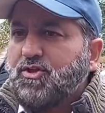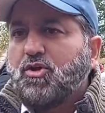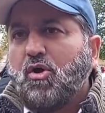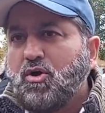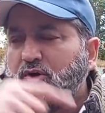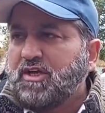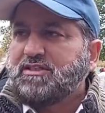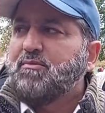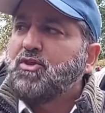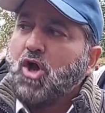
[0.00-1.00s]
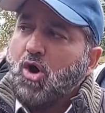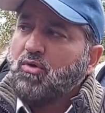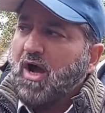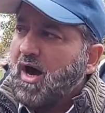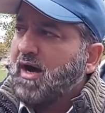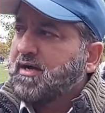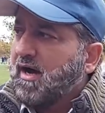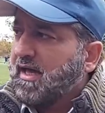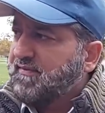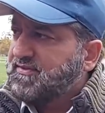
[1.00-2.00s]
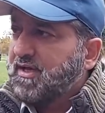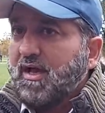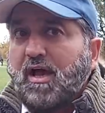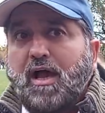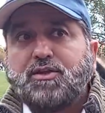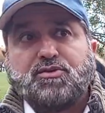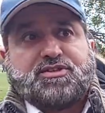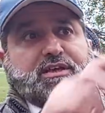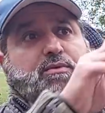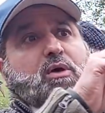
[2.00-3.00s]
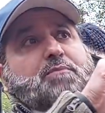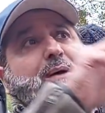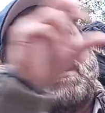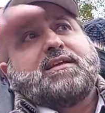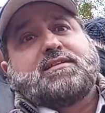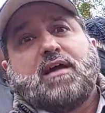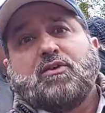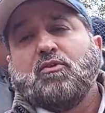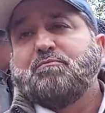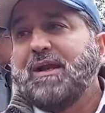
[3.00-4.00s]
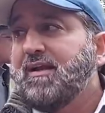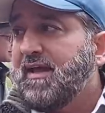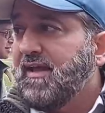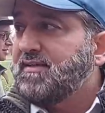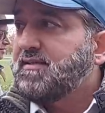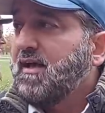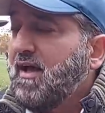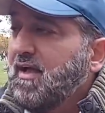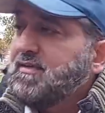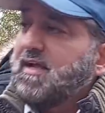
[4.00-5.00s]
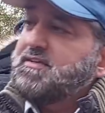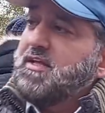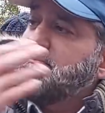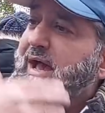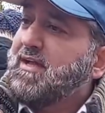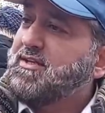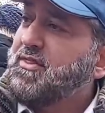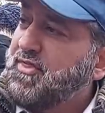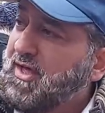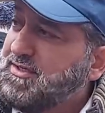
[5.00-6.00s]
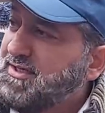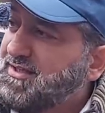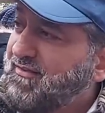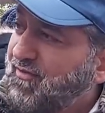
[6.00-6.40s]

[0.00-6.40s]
you go and look at some of the old archives and you see the word Palestine on buildings dating back to 30s and